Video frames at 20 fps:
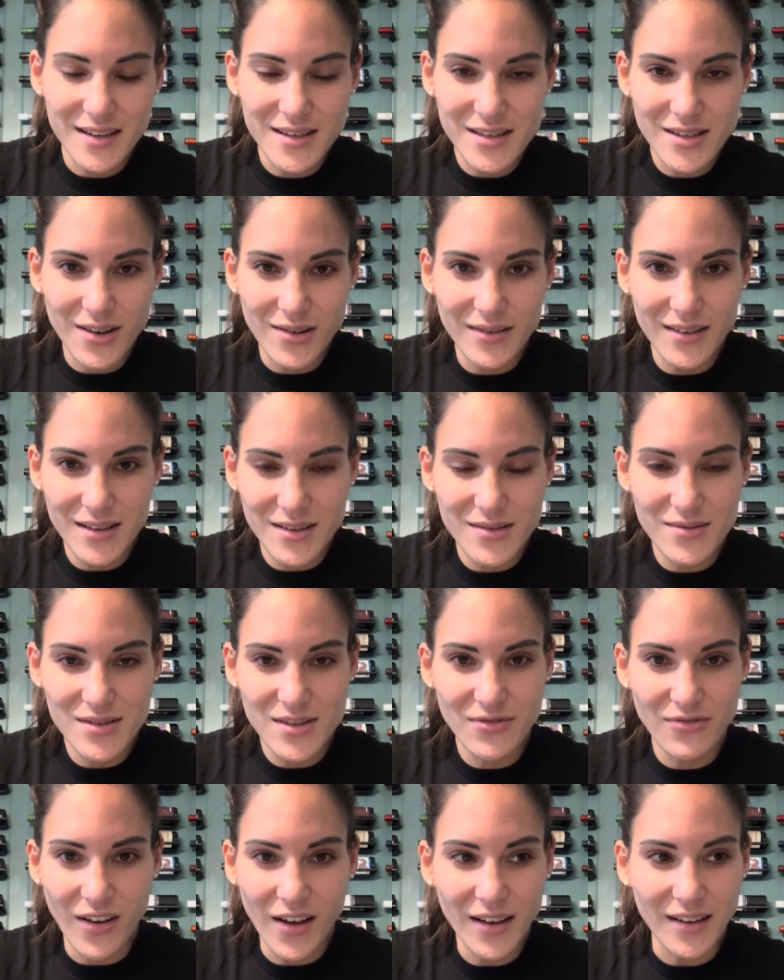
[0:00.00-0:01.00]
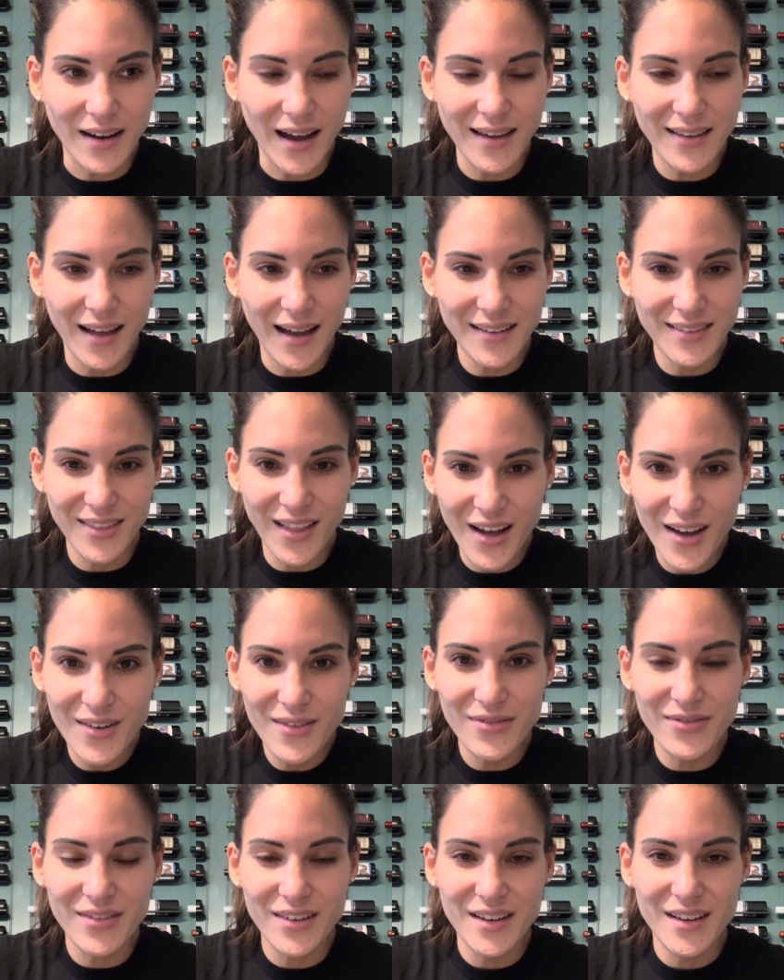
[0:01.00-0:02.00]
It was fun. I
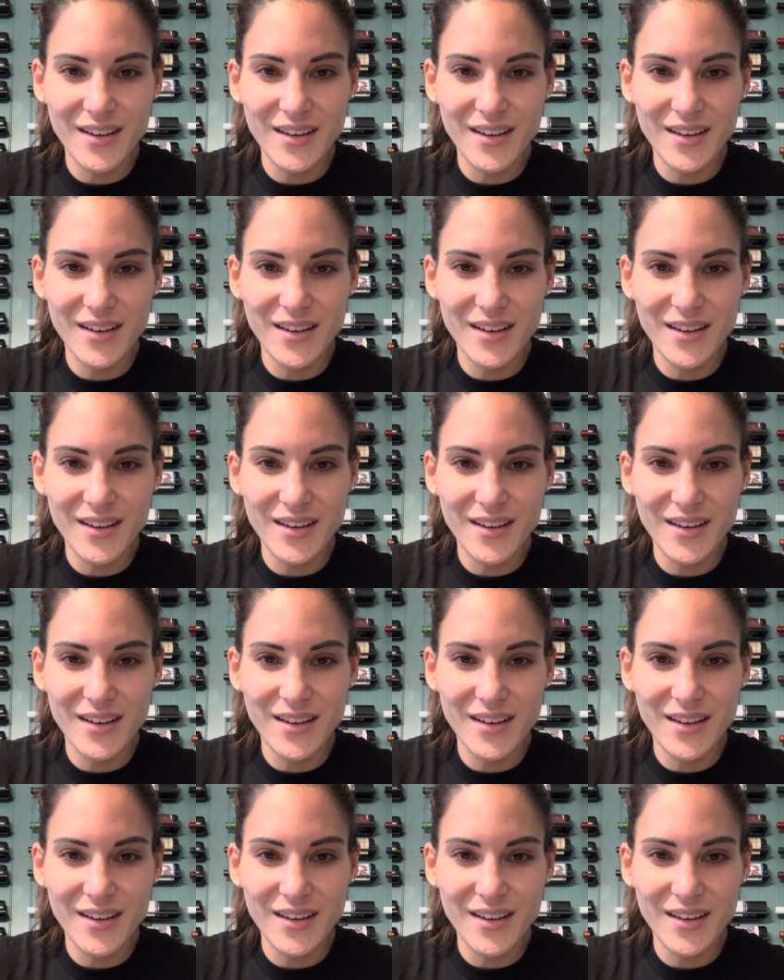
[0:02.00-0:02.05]
love